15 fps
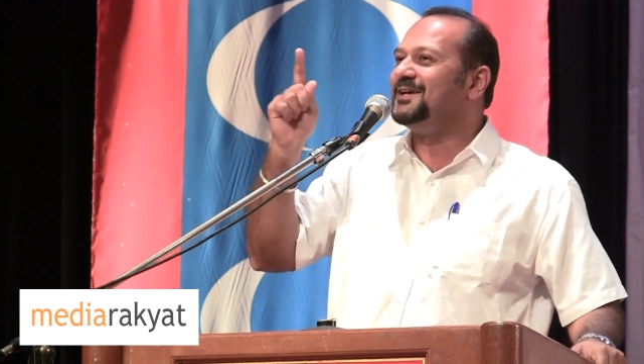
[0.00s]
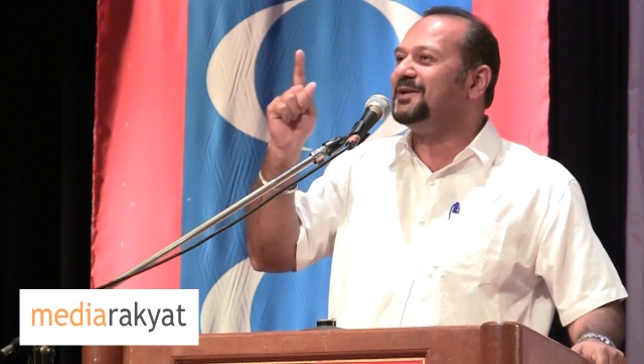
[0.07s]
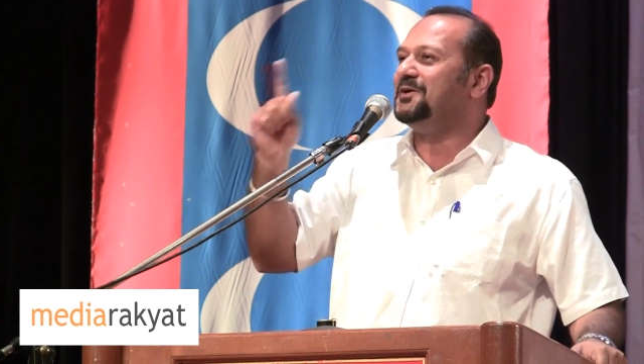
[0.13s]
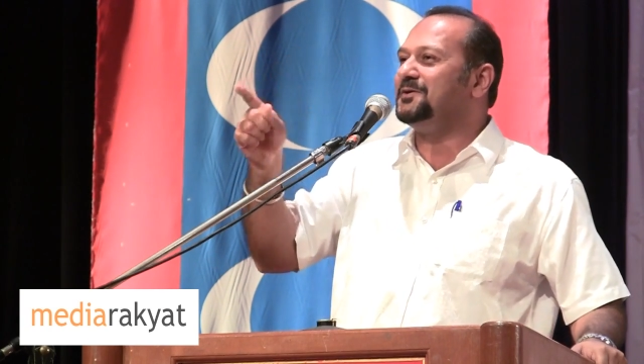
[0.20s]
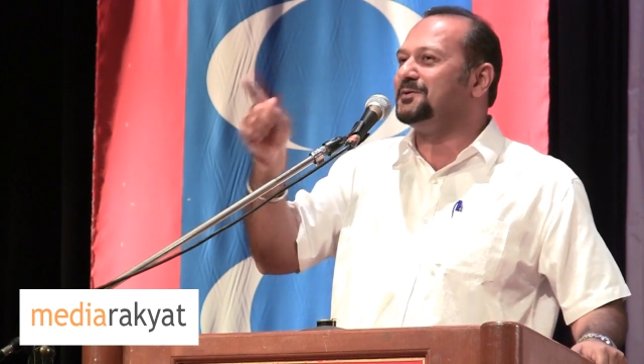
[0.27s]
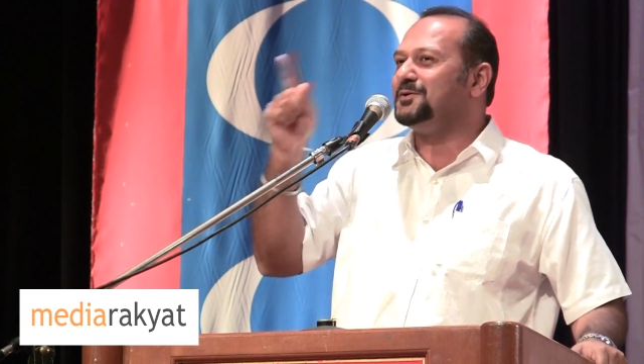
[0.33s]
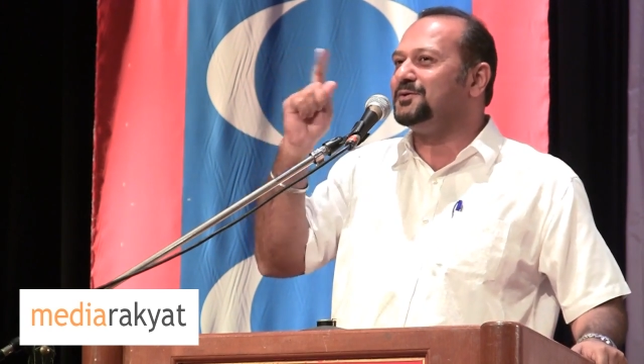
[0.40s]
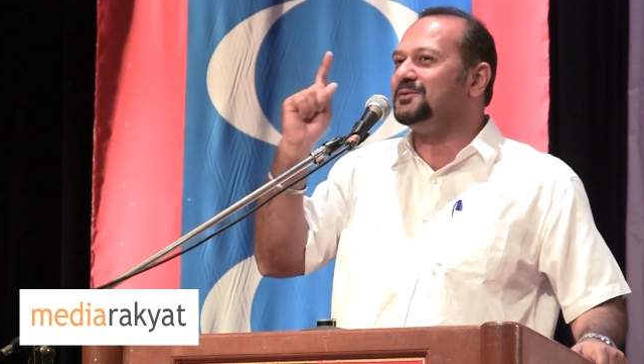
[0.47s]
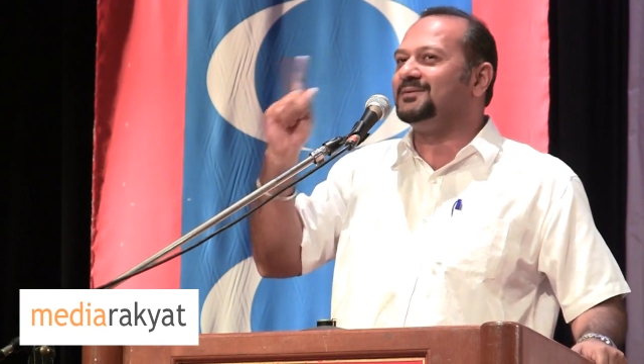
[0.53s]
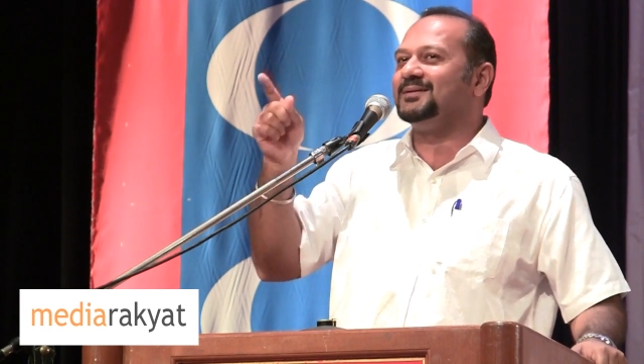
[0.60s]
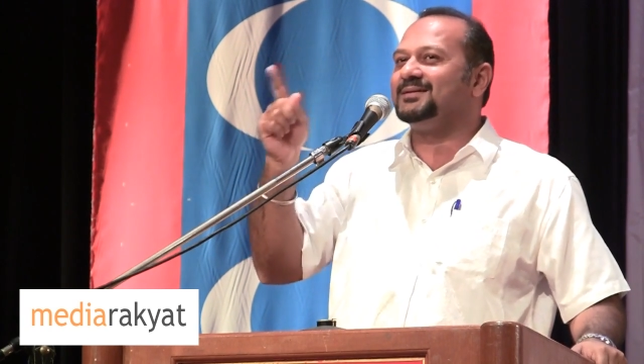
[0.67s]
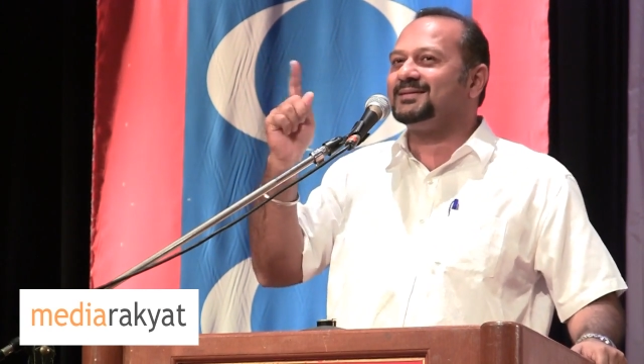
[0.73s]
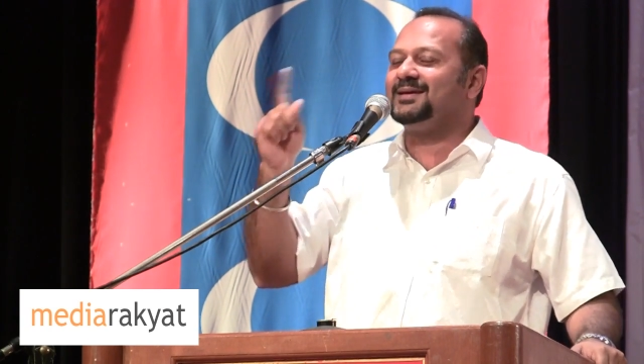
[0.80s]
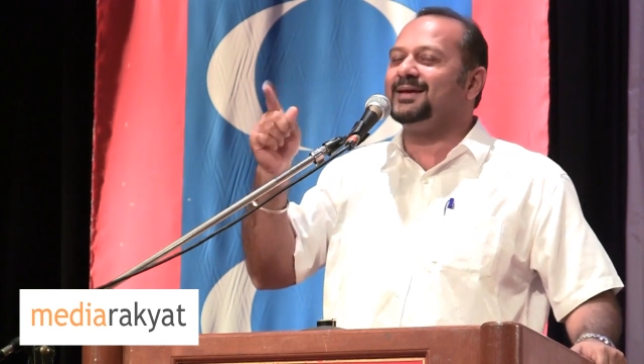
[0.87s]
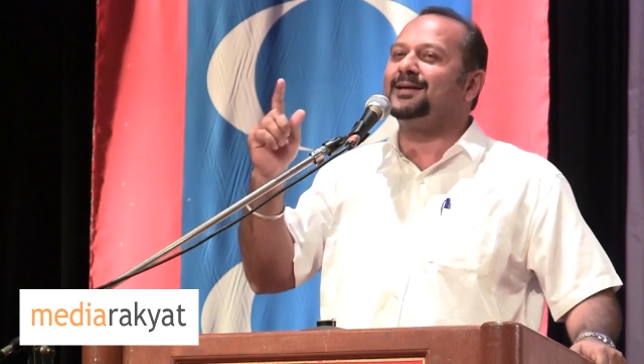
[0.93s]
You know,
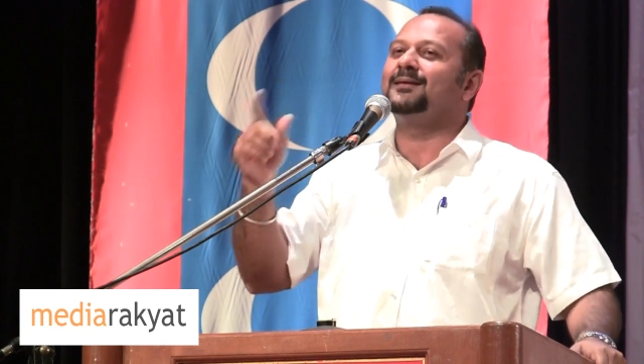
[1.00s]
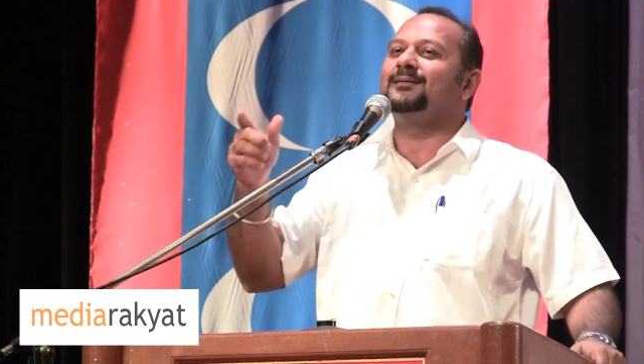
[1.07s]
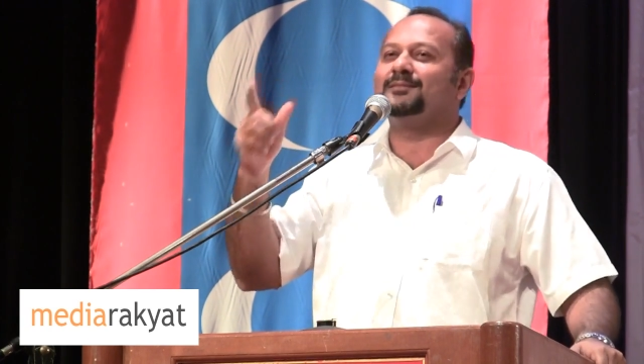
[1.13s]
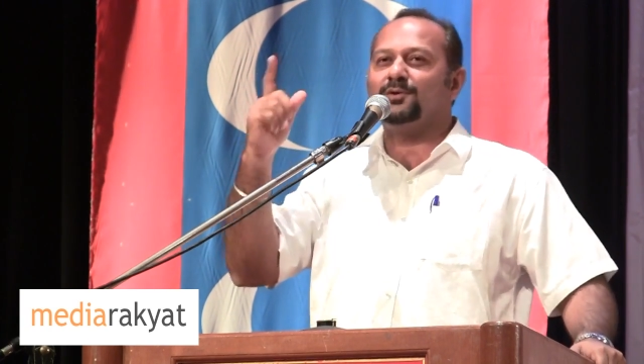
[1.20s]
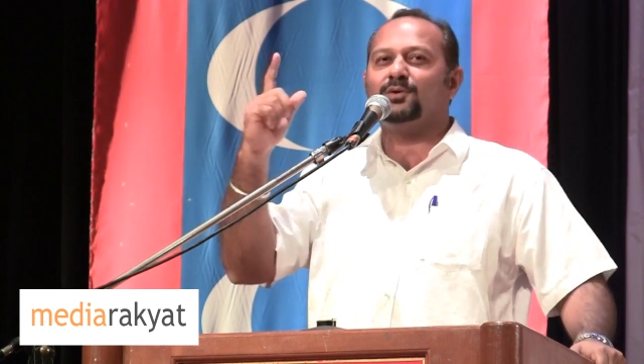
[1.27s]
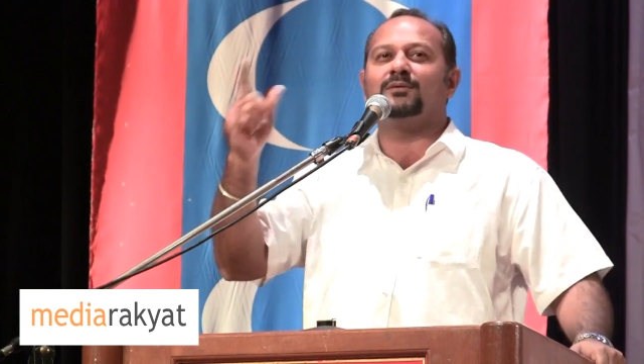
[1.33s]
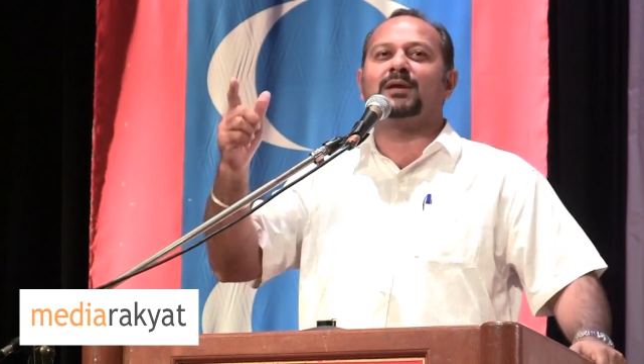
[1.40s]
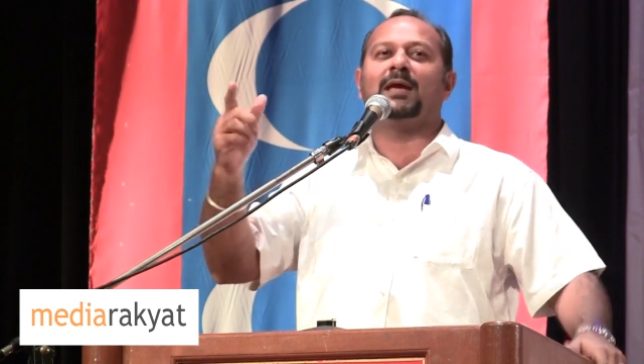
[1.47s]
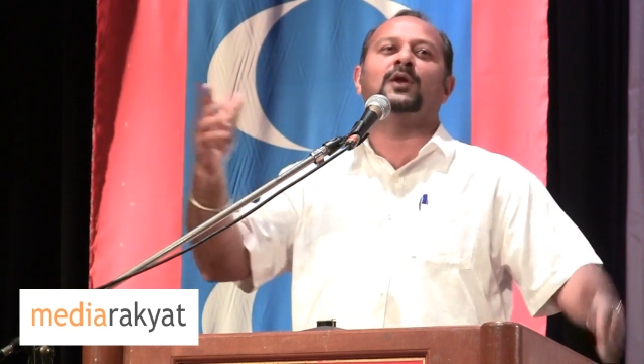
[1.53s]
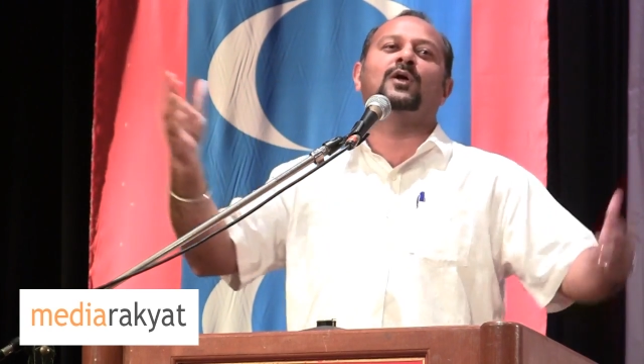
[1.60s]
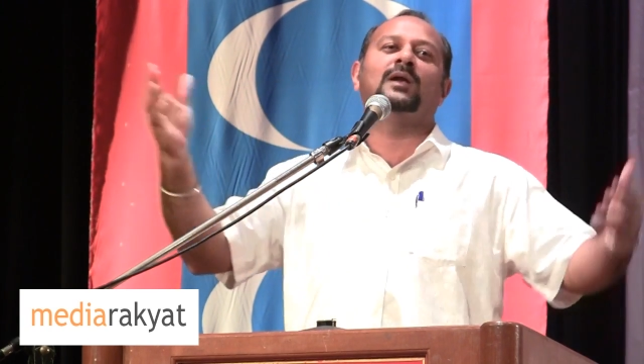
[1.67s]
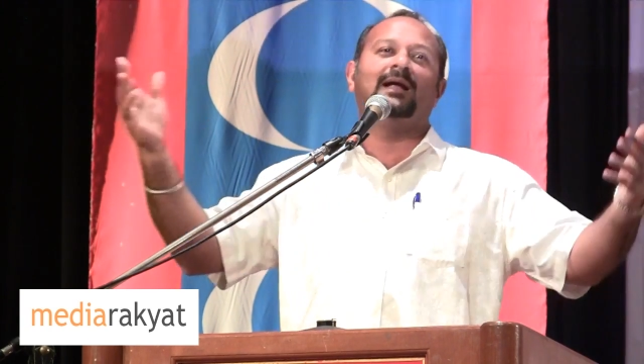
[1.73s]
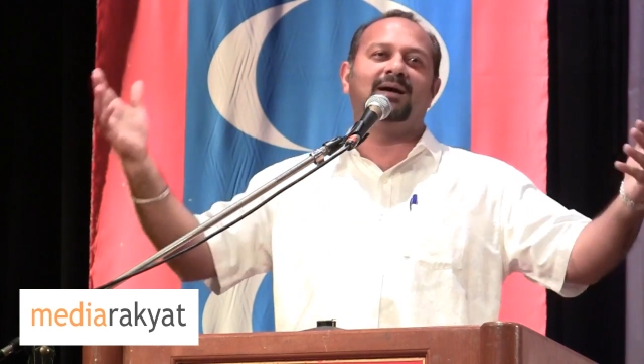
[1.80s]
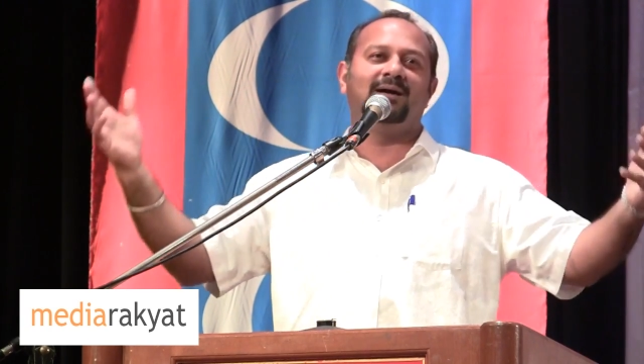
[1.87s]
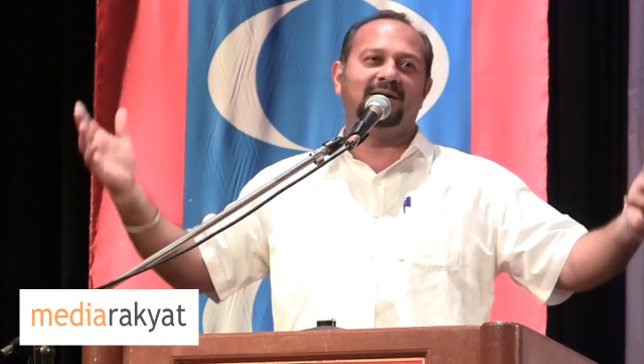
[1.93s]

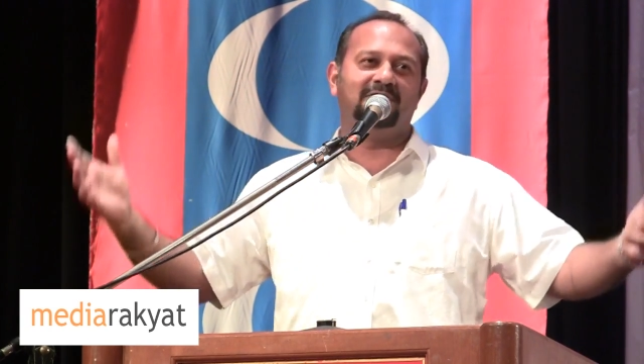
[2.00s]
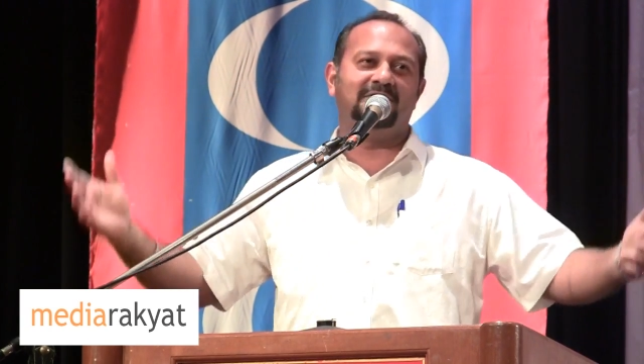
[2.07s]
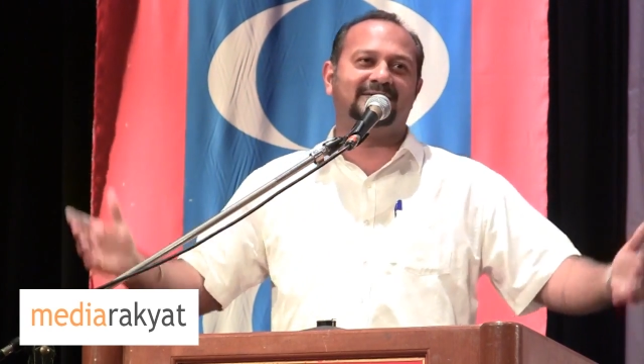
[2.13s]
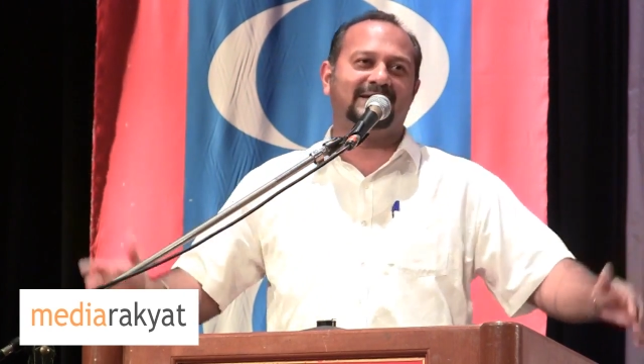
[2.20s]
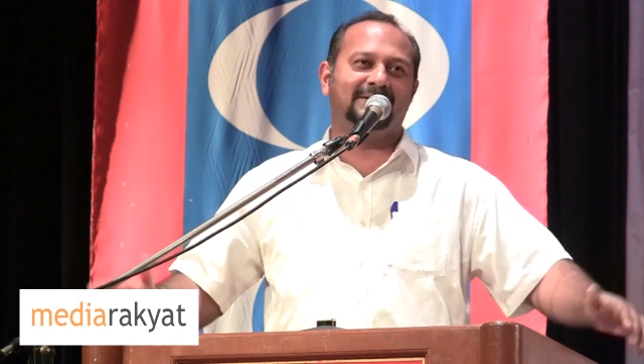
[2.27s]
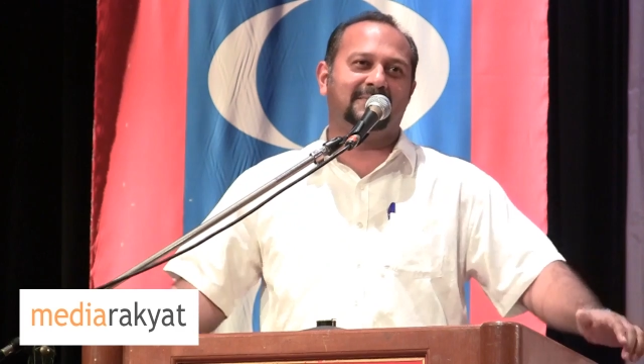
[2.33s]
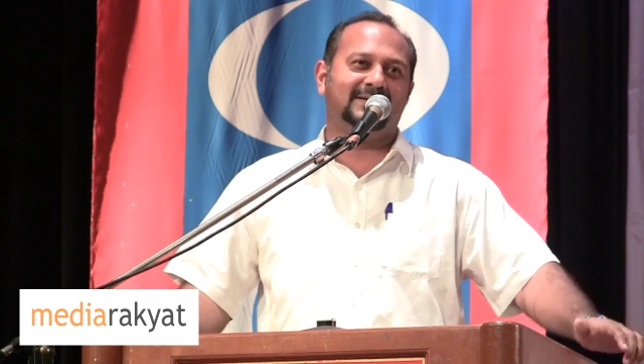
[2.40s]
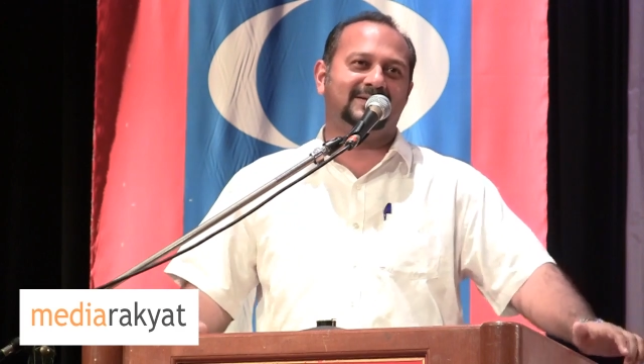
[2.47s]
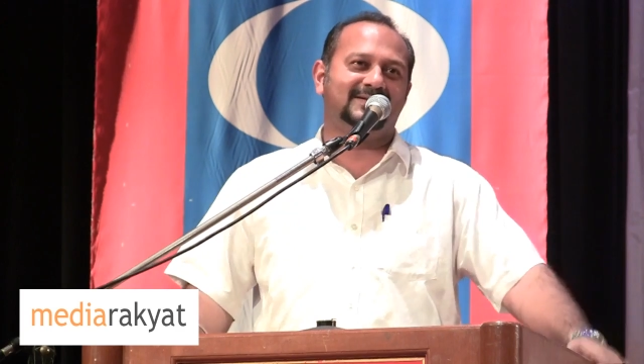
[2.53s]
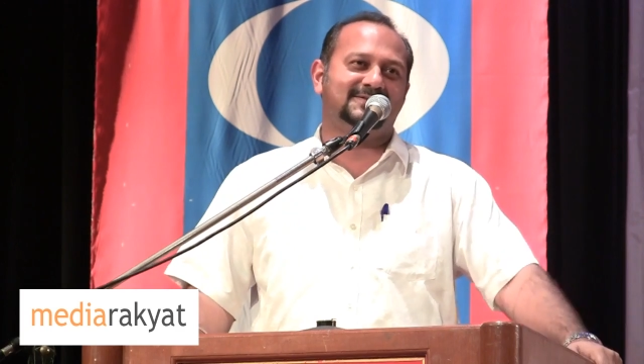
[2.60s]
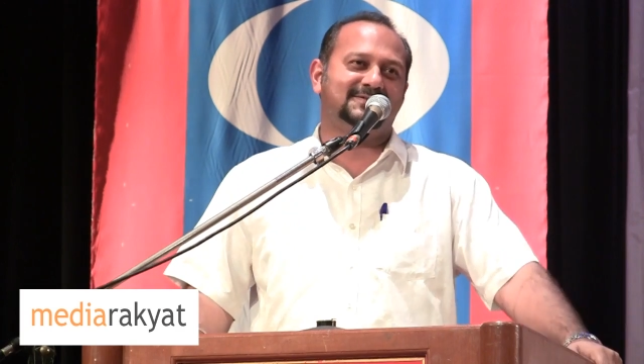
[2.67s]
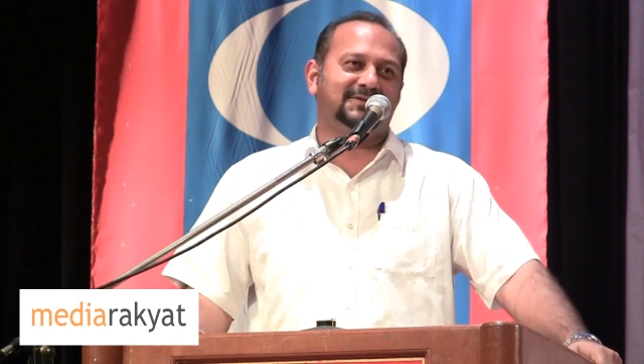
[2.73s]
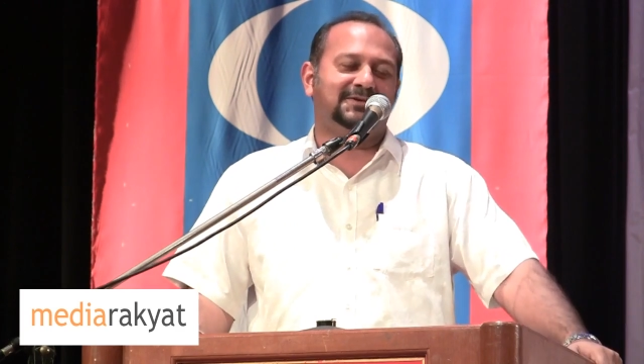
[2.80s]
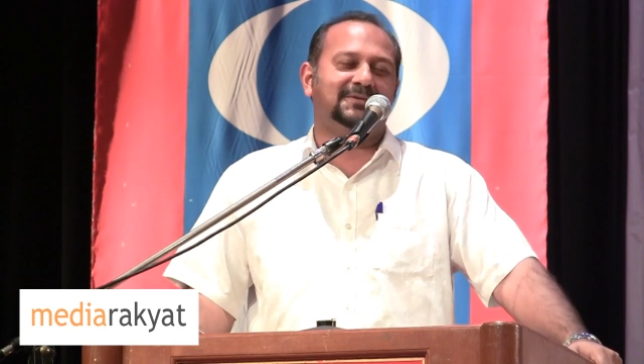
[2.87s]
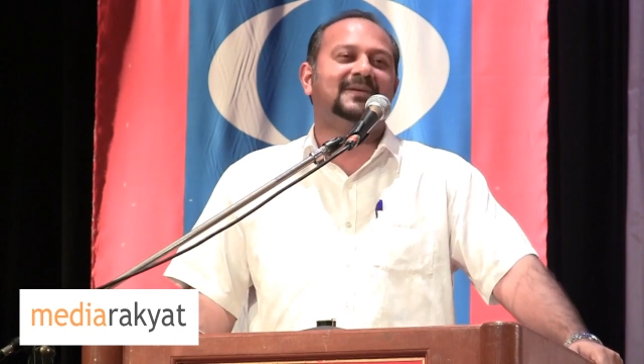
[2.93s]
cannot every time like this.